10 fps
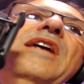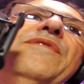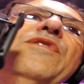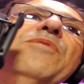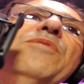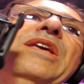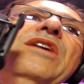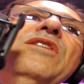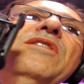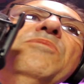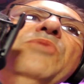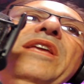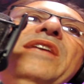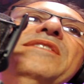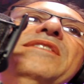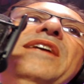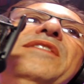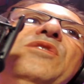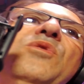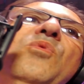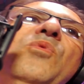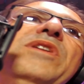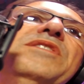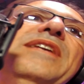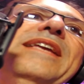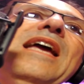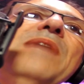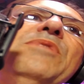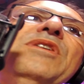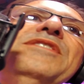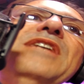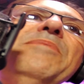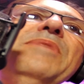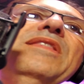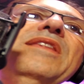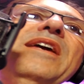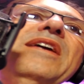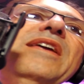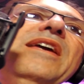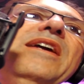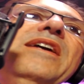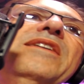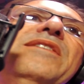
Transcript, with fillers: we can set where is the camera, time and day, and camera name,